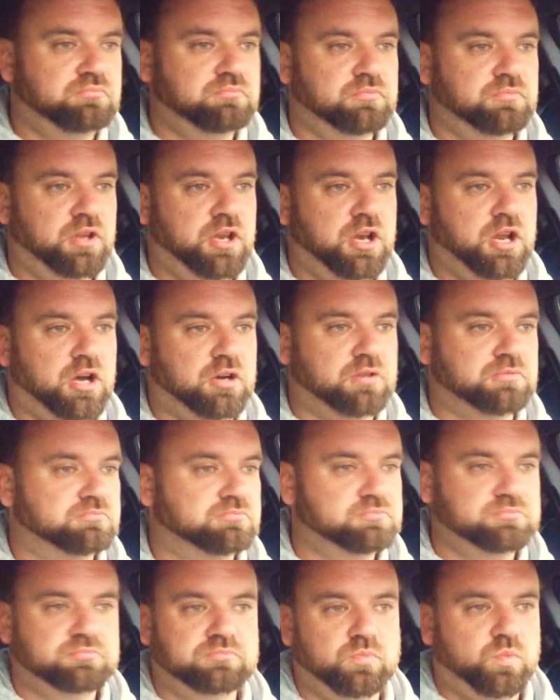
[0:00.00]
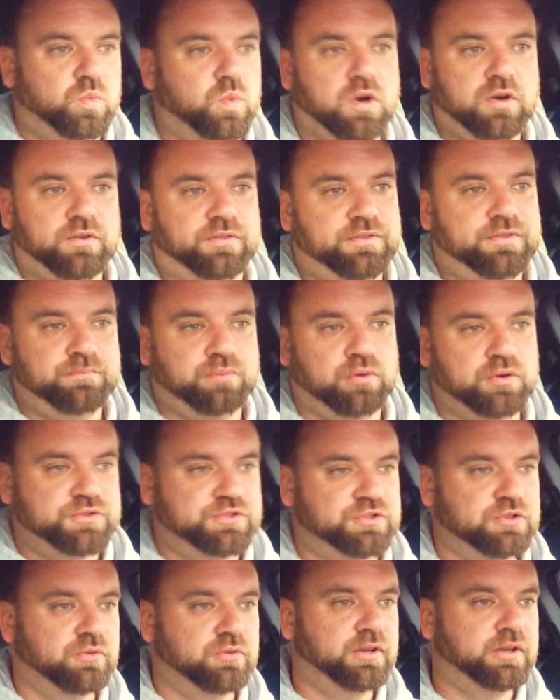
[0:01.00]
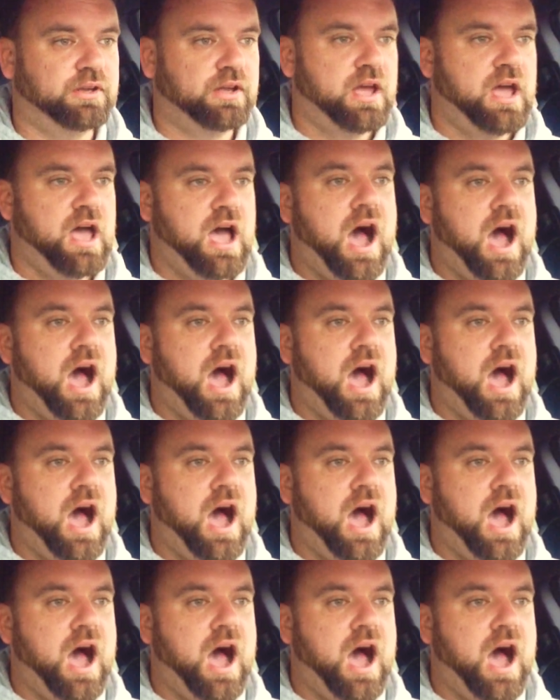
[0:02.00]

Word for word: you know worth pursuing.